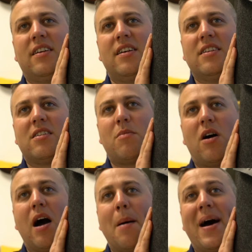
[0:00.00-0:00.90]
So my
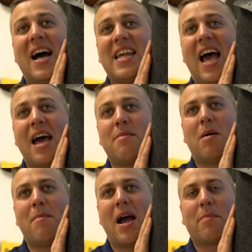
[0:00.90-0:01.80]
iPad and my
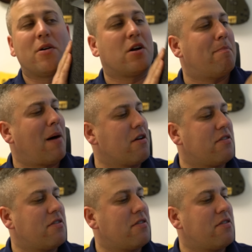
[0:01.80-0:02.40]
MacBook are both